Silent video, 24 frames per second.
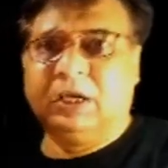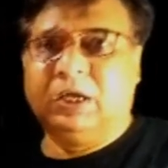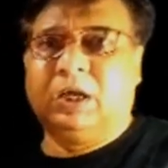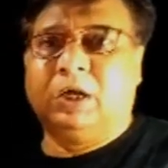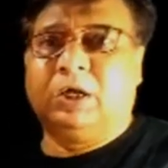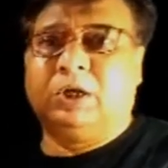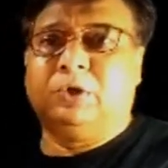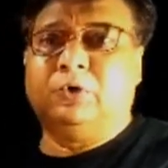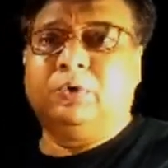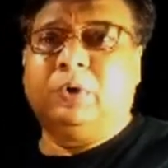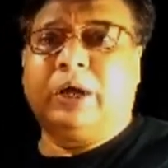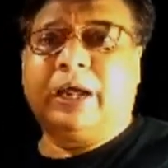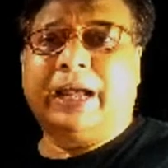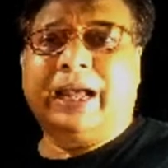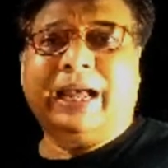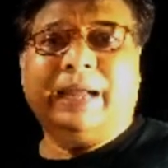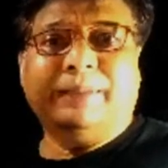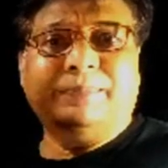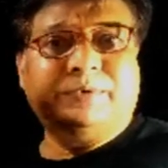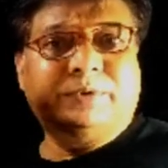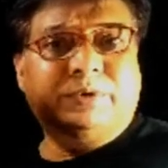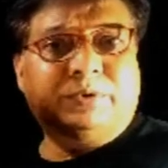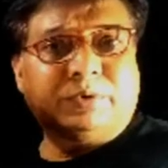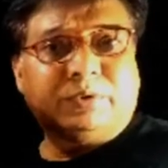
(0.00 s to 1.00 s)
you
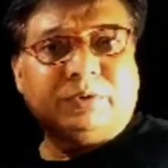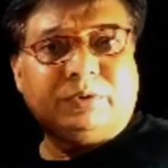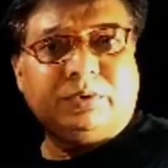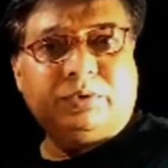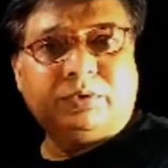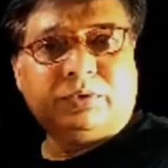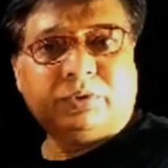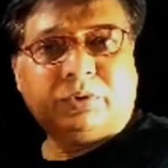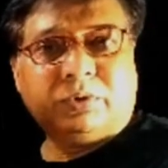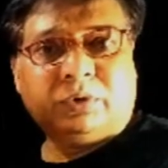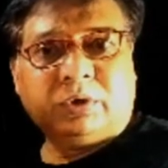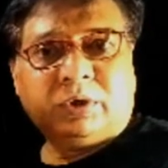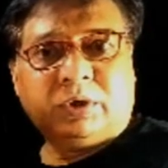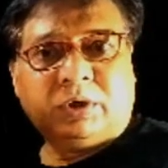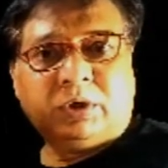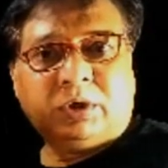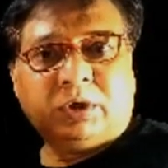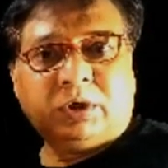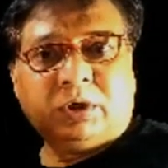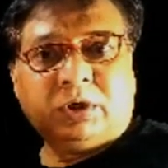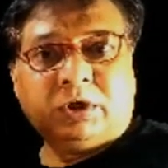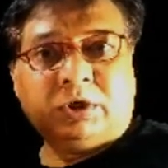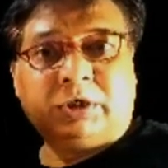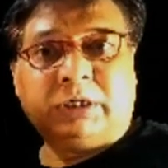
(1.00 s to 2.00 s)
have to
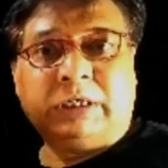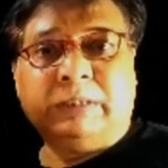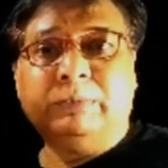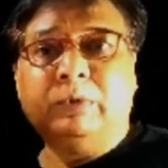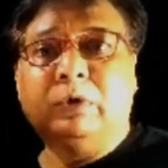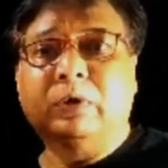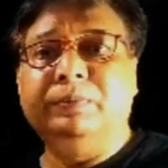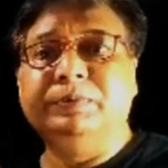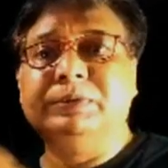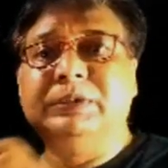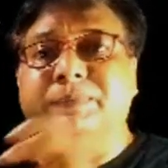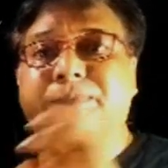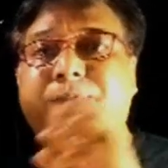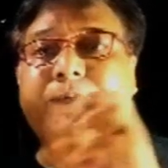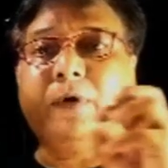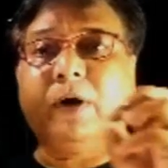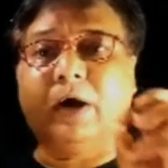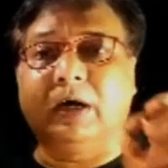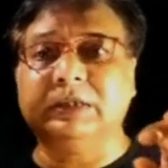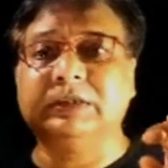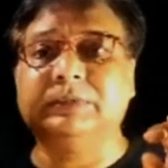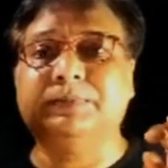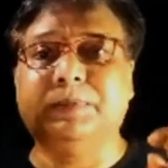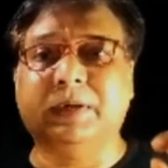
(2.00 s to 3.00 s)
remove the
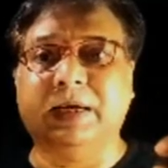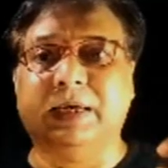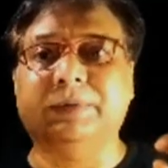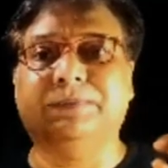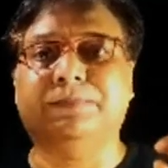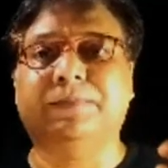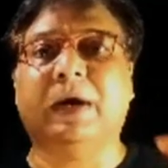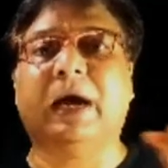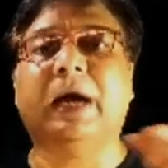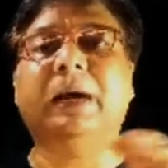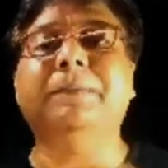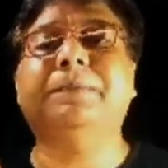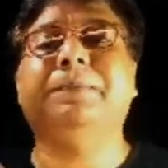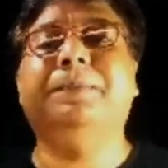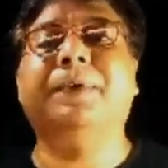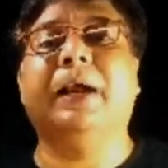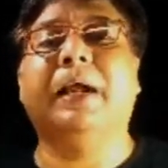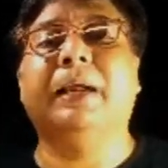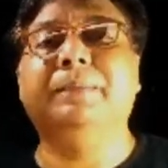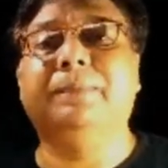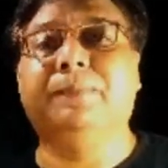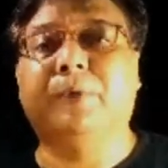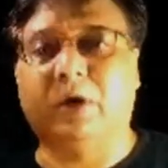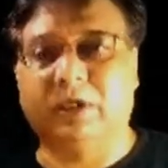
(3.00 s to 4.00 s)
phosphate,
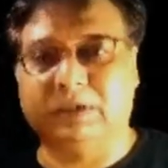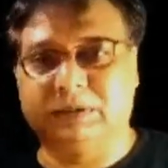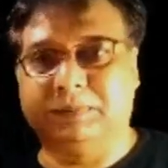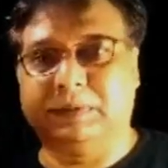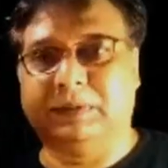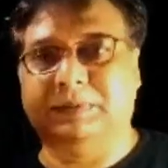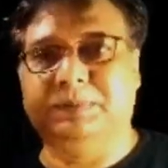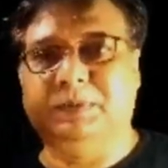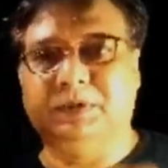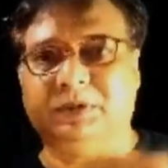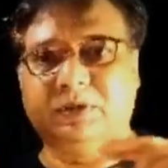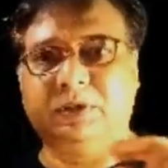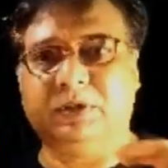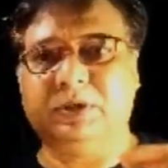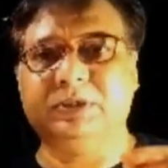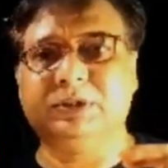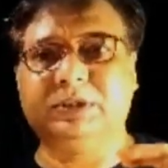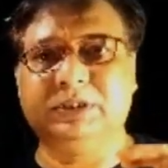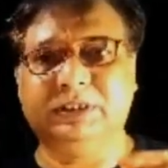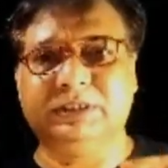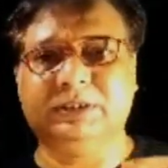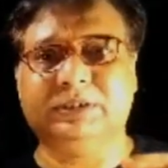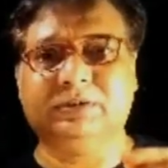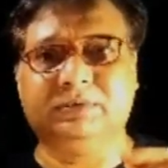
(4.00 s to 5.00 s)
5' phosphate, because
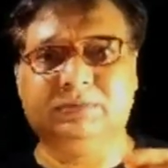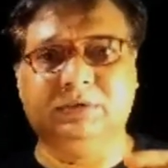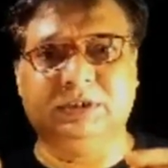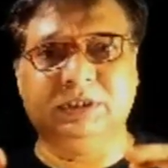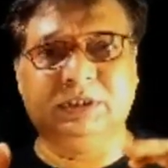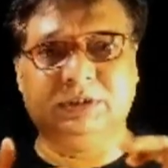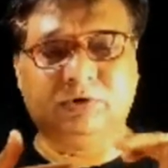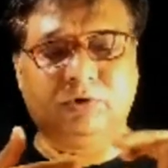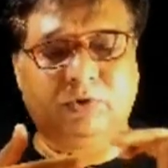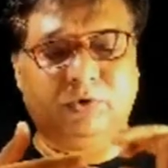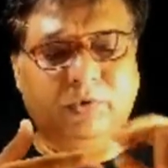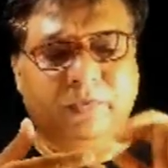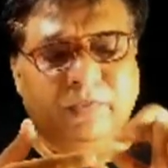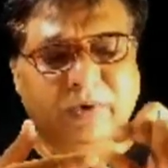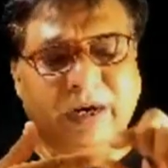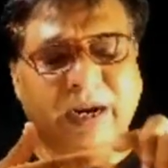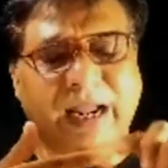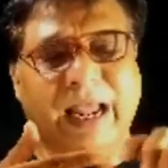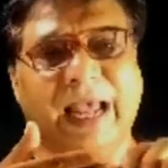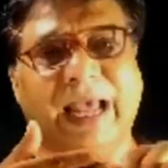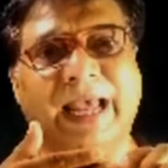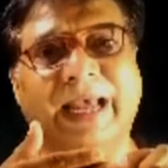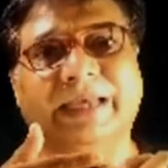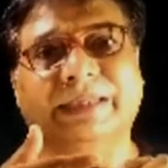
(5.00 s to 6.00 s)
these
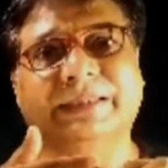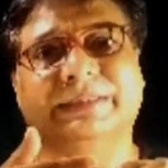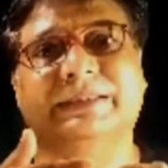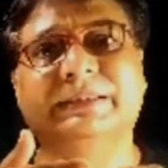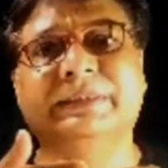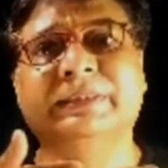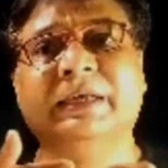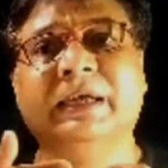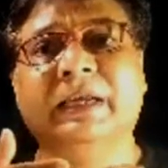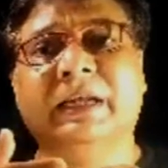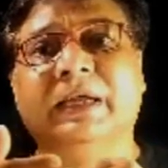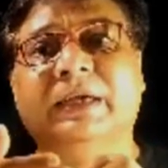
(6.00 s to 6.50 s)
overhangs,